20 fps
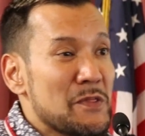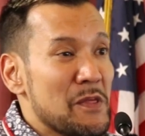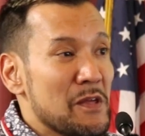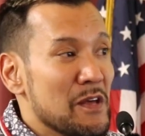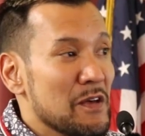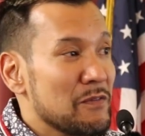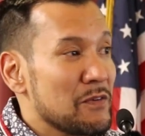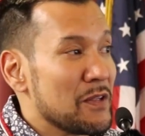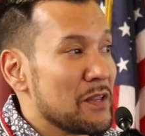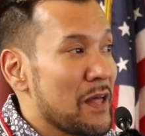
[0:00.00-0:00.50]
to
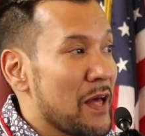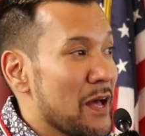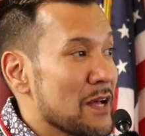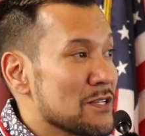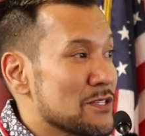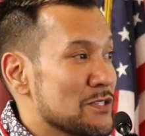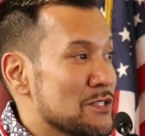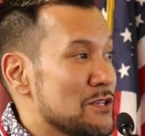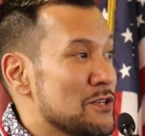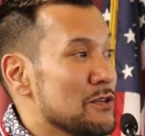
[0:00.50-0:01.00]
think of it
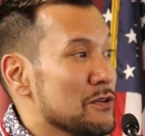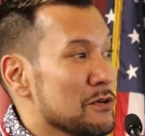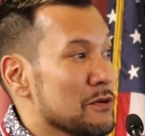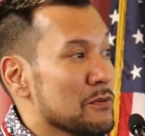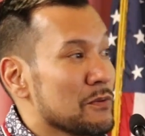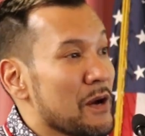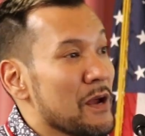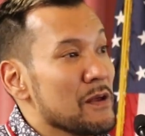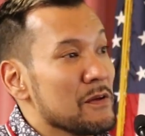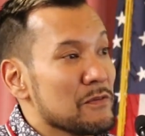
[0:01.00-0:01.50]
as
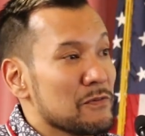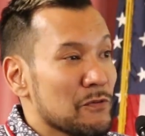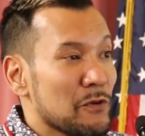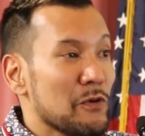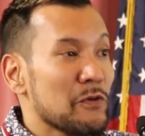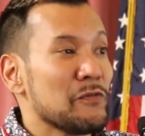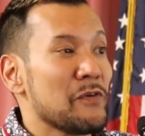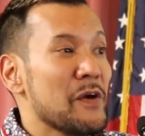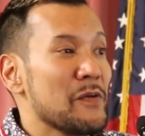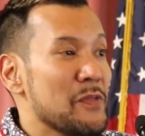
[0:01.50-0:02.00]
two, right?
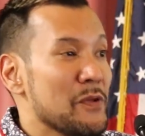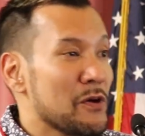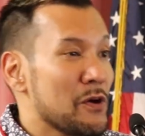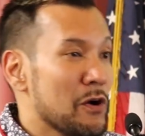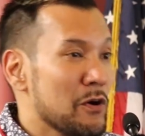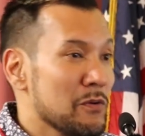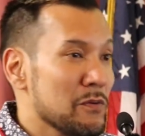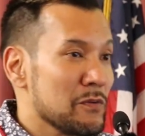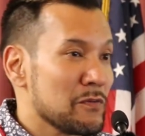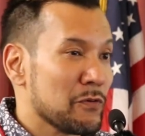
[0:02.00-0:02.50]
Full faith and
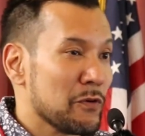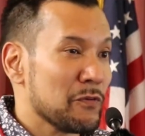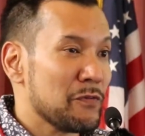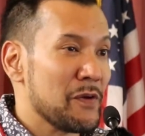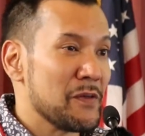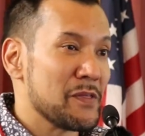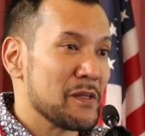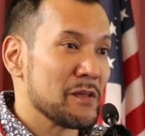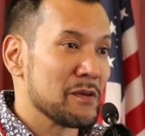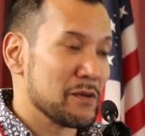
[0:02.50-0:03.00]

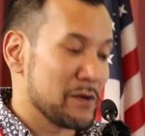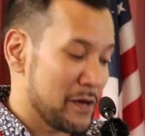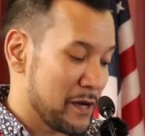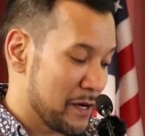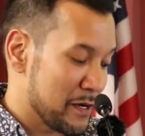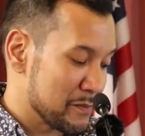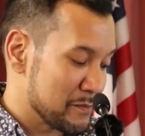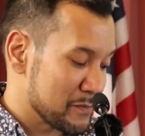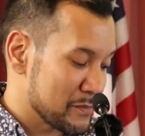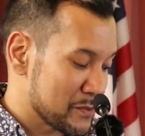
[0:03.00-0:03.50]

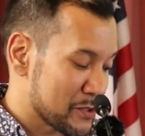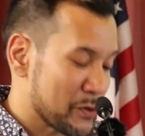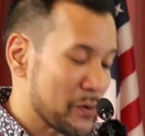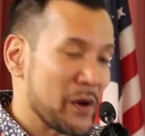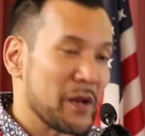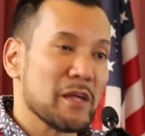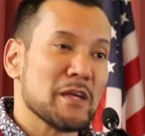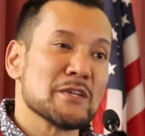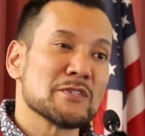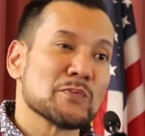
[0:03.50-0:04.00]

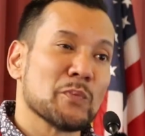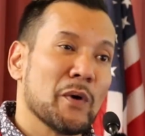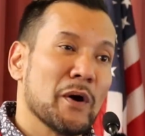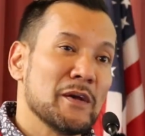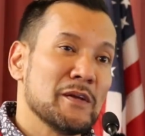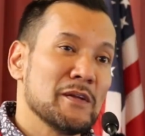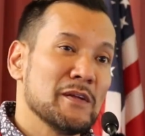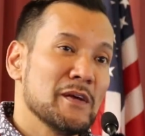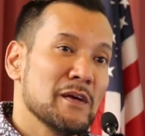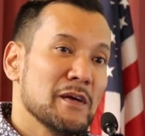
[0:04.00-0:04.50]
credit is
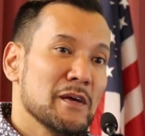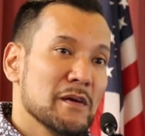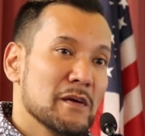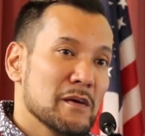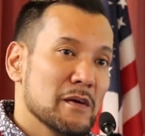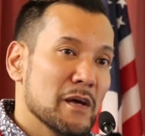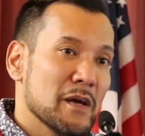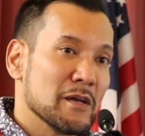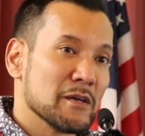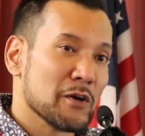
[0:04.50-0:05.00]
one,
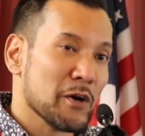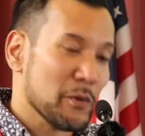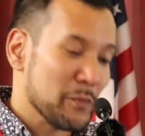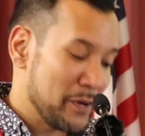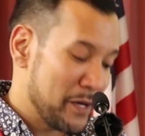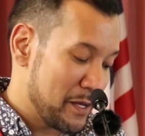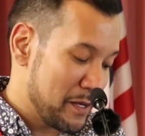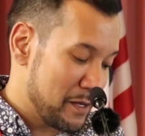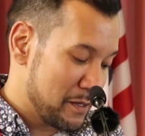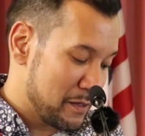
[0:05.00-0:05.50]
and
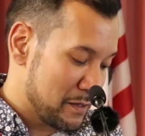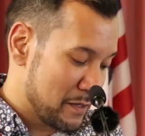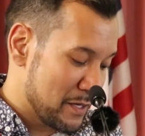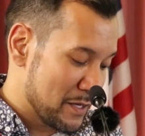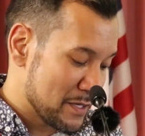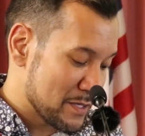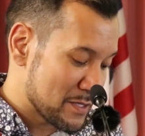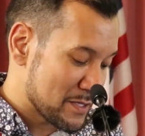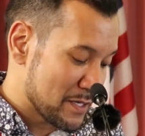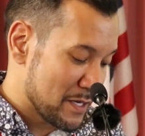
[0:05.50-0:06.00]
comity
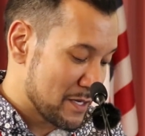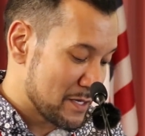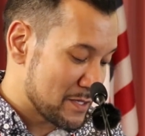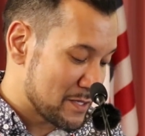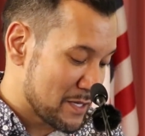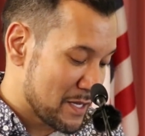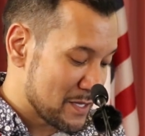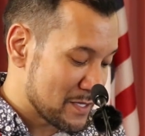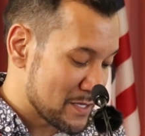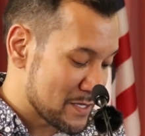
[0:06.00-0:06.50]
is
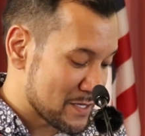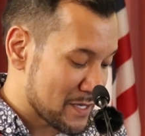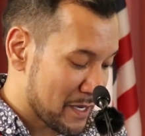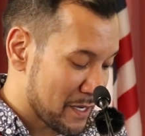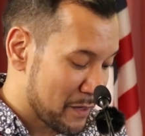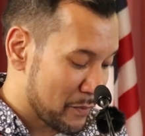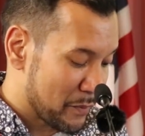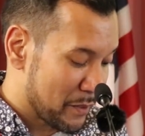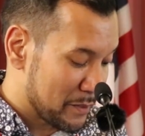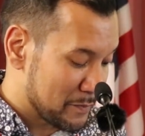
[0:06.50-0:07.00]
the
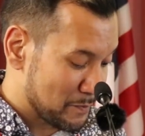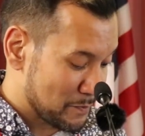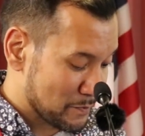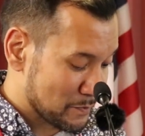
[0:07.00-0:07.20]
second one.